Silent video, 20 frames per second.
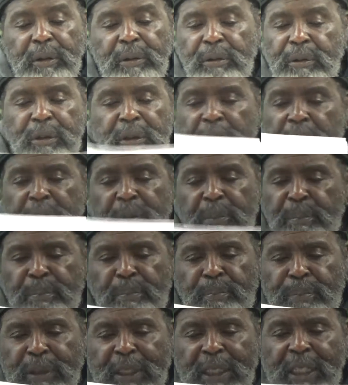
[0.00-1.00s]
You got
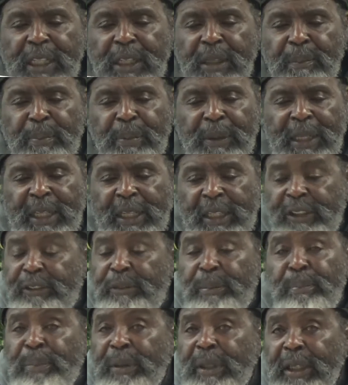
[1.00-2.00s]
plenty of
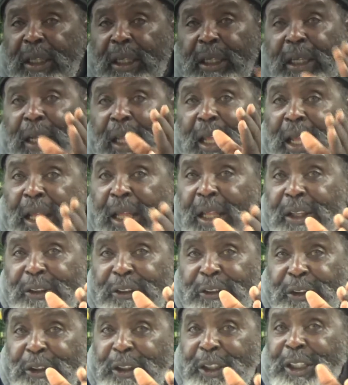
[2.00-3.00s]
plans, but Allah
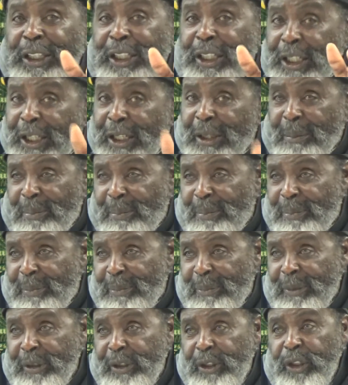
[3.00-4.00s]
is hooking it
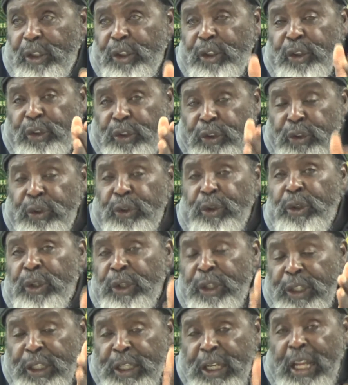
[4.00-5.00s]
up.
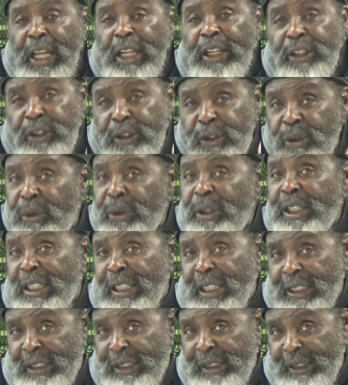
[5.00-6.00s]
You're not doing
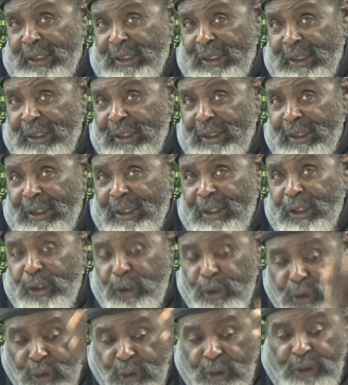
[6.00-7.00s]
it.
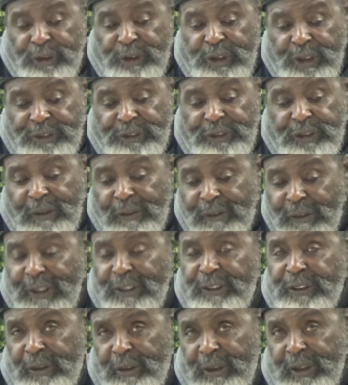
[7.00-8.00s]
You're just a
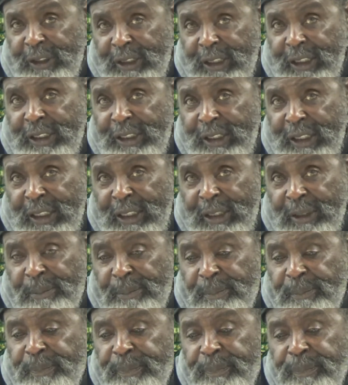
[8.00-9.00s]
vessel at that
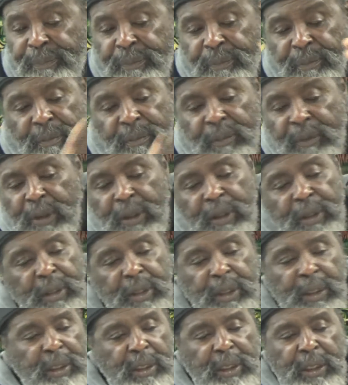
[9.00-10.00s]

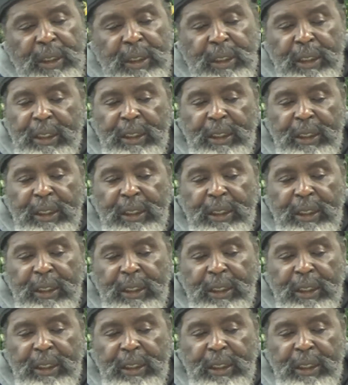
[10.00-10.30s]
time.